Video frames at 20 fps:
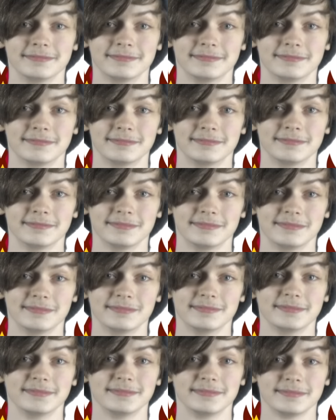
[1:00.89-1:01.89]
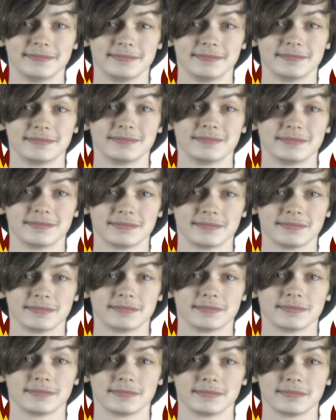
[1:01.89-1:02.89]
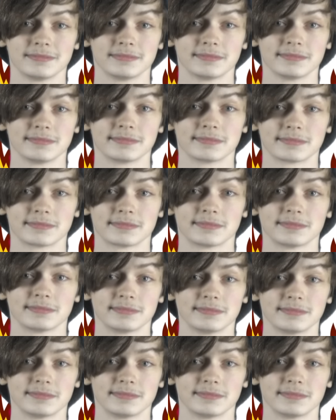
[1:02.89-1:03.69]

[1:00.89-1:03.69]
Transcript: No words are spoken by the person on screen.